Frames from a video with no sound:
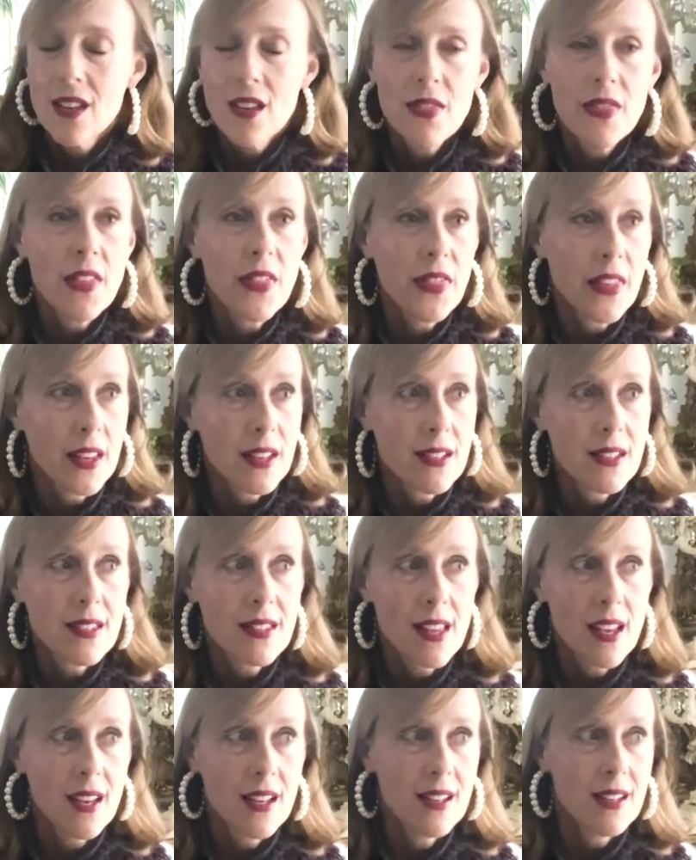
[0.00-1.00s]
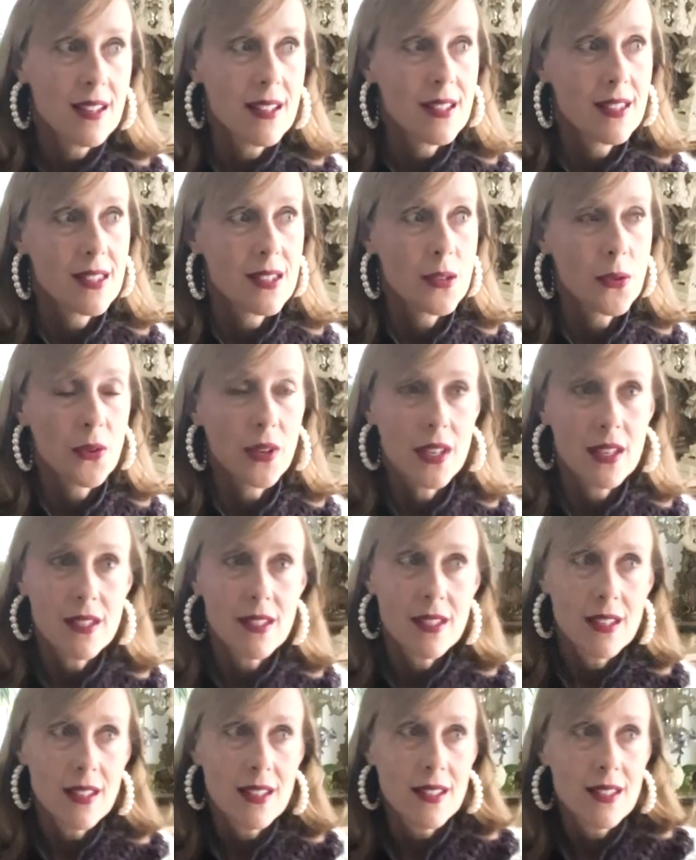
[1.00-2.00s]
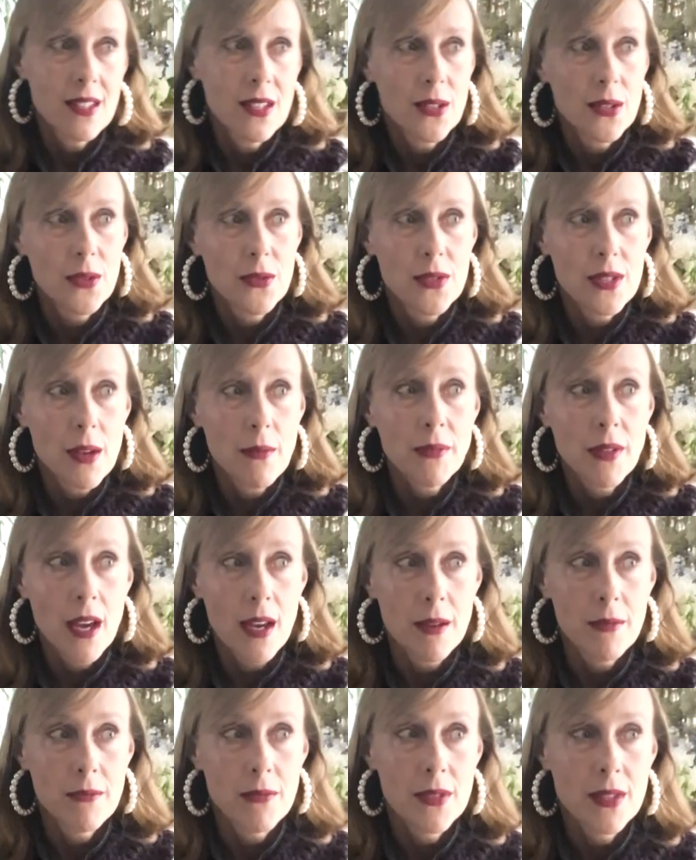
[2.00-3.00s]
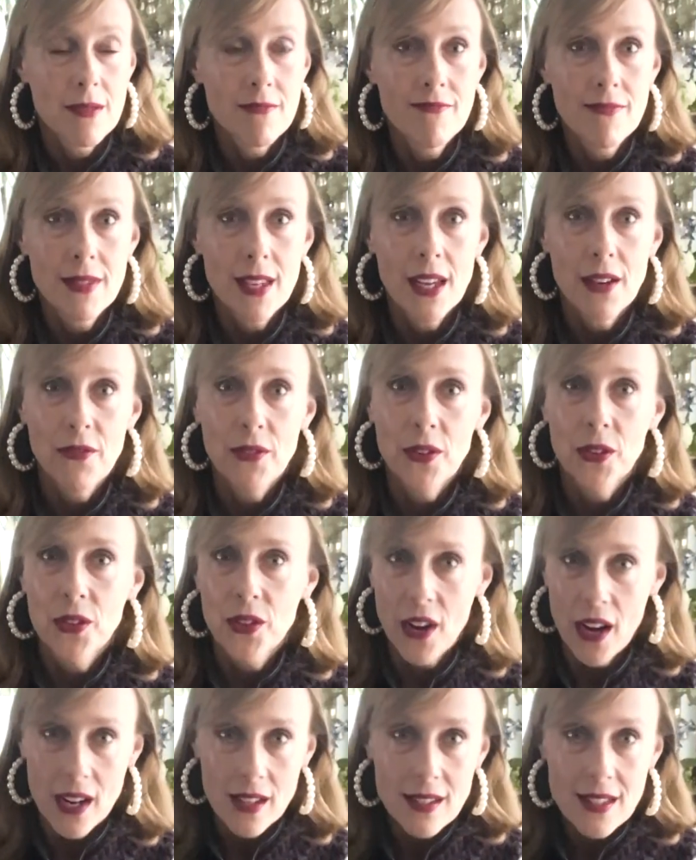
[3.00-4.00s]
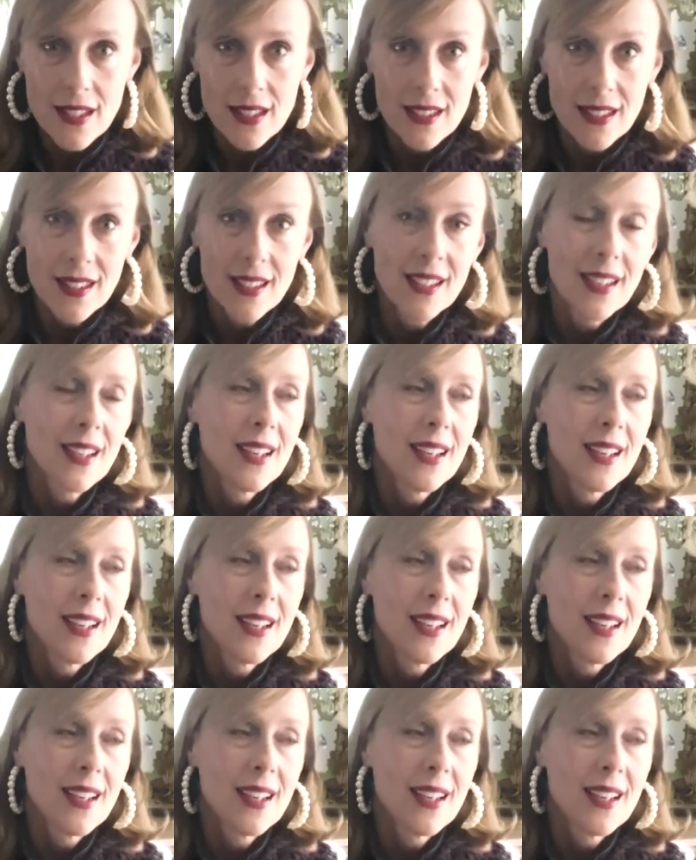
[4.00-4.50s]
The things that it's so easy to sometimes take for granted,